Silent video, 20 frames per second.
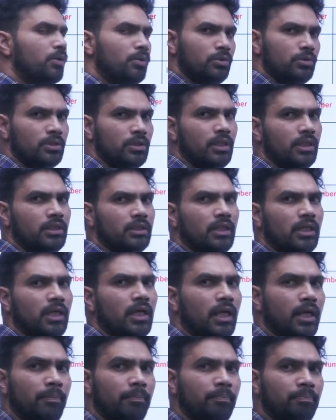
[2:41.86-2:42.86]
news
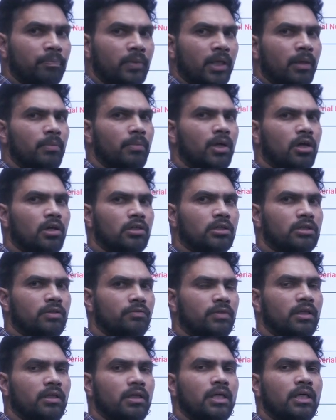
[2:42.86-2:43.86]
recently because of
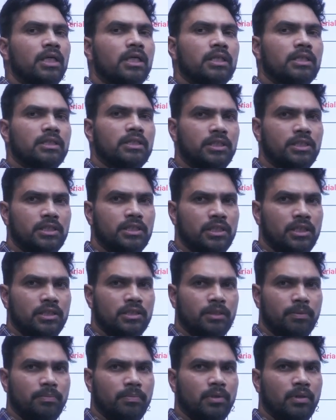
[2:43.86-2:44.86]
the
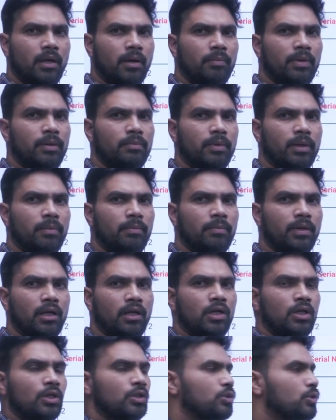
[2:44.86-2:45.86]
citizenship amendment bill.
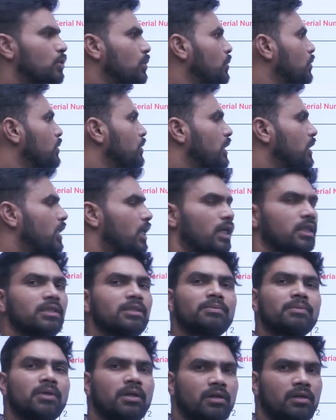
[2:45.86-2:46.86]
So there are
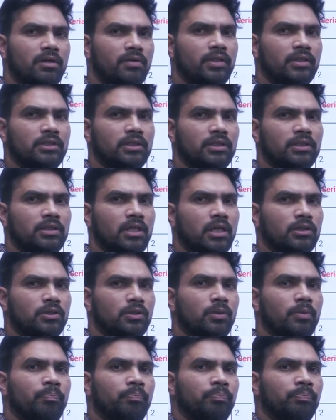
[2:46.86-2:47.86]
some controversies
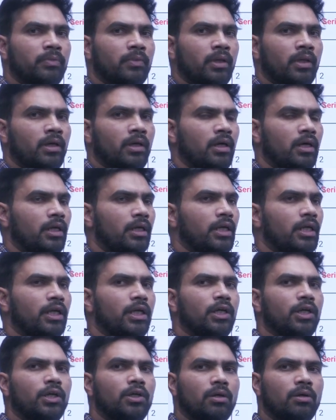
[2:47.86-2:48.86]
also
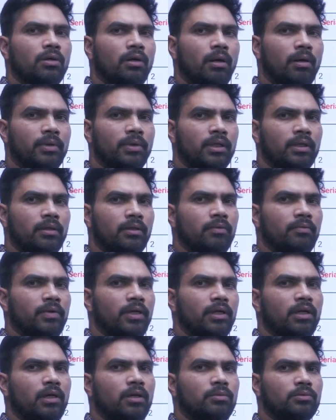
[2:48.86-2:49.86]
taking it,
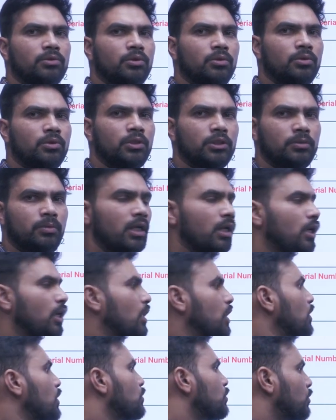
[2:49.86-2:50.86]
when it comes to this bill.
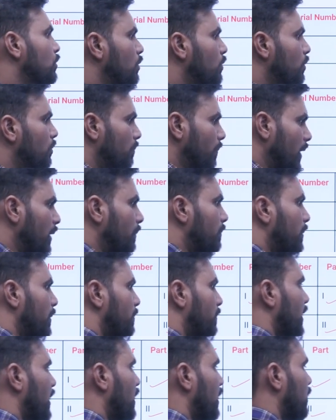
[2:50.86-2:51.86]
So be
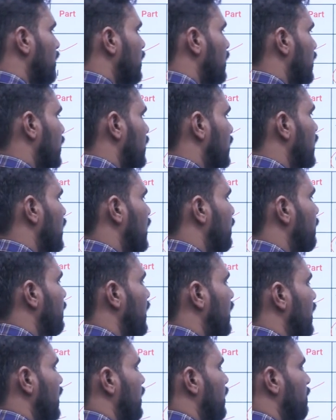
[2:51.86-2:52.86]
prepared. There
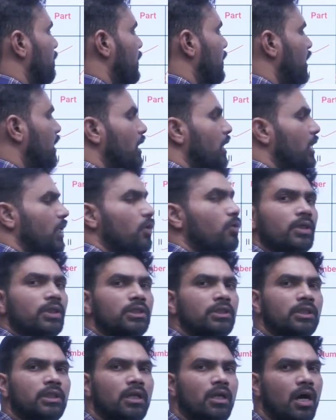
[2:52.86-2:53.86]
may be a
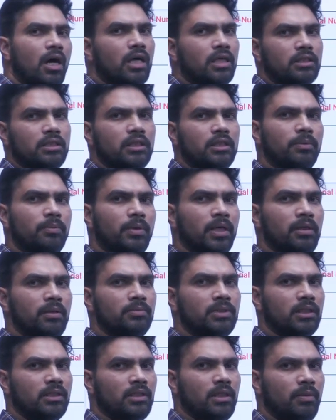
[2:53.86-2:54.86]
question asked in the
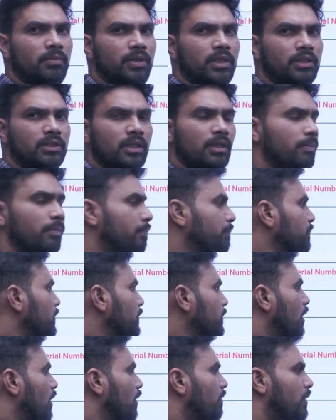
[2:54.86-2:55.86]
prelims examination
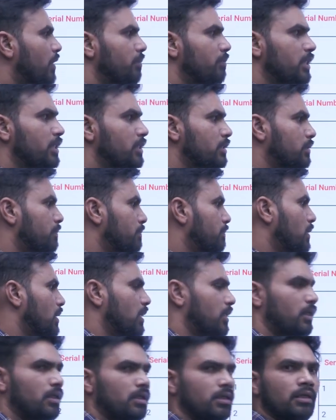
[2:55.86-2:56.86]
from this
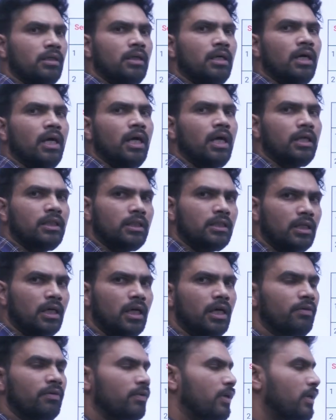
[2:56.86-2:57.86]
part. And the
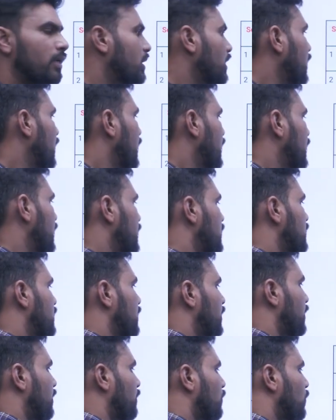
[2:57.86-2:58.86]
third one is
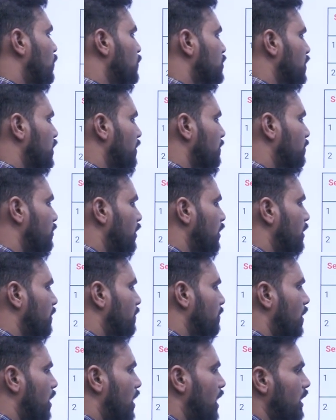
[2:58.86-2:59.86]
the most
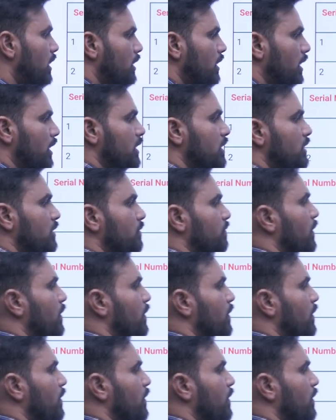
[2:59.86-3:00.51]
important part, that is